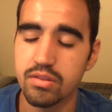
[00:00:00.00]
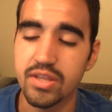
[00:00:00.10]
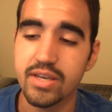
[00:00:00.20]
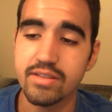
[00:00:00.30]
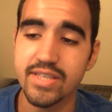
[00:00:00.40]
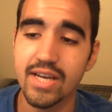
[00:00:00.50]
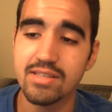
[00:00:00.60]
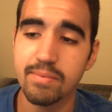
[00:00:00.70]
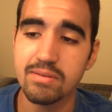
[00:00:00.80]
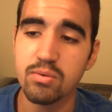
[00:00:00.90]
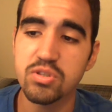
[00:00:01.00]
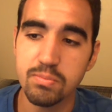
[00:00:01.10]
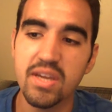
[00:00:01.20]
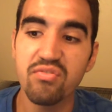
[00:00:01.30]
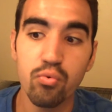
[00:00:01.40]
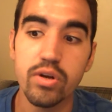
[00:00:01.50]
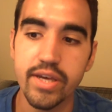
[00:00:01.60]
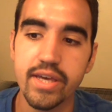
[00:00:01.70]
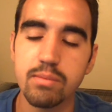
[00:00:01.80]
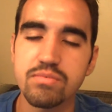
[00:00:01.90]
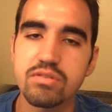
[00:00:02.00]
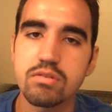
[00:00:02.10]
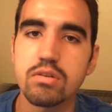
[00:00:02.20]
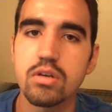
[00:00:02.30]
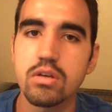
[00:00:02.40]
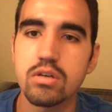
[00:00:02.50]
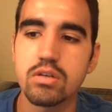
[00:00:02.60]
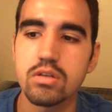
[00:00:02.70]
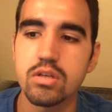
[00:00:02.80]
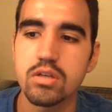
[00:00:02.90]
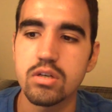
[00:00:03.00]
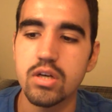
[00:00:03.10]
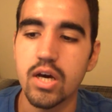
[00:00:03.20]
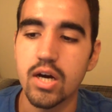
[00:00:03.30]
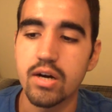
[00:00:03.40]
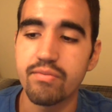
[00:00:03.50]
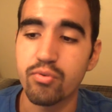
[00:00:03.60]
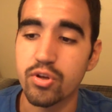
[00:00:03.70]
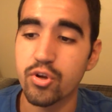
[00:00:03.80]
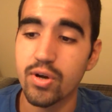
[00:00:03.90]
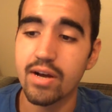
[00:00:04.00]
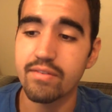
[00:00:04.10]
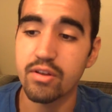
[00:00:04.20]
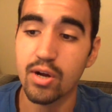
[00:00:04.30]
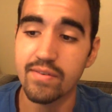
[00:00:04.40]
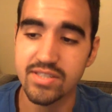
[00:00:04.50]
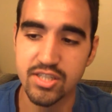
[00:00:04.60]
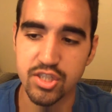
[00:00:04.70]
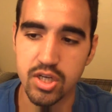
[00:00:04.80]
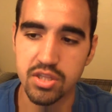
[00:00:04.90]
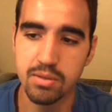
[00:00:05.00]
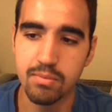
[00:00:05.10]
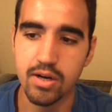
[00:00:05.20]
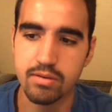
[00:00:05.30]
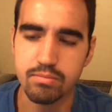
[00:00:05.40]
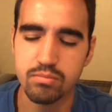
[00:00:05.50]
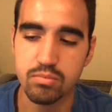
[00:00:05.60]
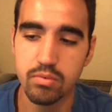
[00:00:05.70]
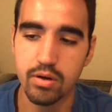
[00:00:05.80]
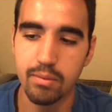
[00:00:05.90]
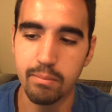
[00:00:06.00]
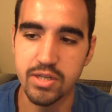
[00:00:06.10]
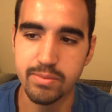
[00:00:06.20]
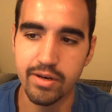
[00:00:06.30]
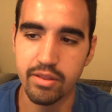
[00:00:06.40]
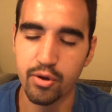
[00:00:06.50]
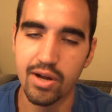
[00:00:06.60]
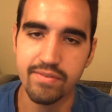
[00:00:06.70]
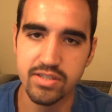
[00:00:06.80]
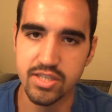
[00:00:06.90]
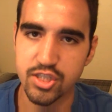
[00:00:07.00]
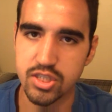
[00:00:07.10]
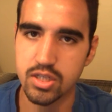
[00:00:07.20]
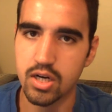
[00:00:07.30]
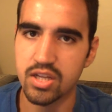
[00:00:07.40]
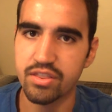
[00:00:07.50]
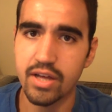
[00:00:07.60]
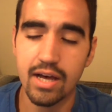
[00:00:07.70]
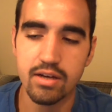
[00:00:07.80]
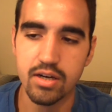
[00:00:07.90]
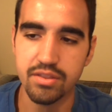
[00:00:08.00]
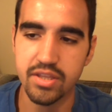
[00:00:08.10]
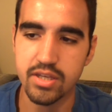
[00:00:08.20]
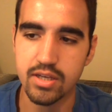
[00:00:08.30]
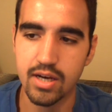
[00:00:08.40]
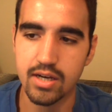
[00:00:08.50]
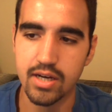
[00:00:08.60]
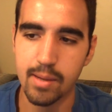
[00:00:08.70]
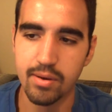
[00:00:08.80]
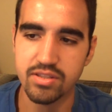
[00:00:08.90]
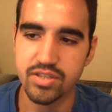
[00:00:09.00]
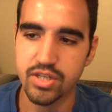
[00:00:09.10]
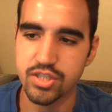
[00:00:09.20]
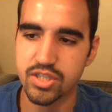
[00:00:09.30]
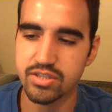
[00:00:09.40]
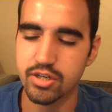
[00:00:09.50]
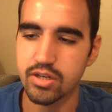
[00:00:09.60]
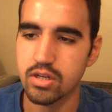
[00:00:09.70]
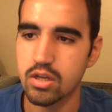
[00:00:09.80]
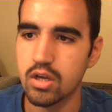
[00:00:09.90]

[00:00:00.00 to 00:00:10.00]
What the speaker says: The DS and PSP was made for games. For the graphics engines on them are much better than the graphics engine on the iPod Touch, etc.